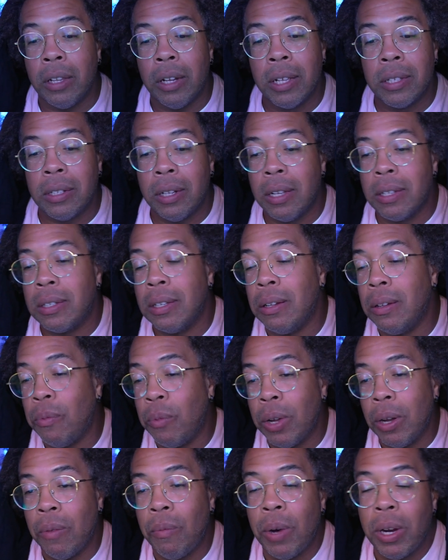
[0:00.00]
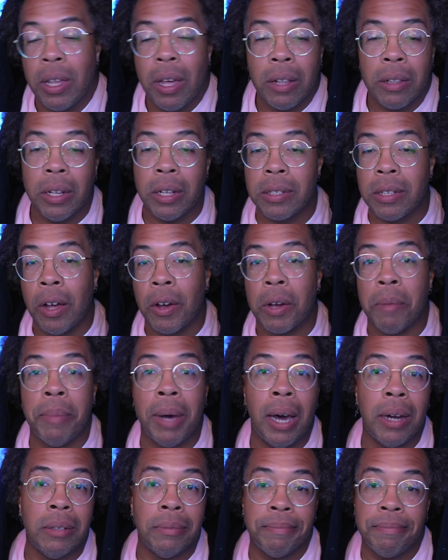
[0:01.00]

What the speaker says: Let's talk about it.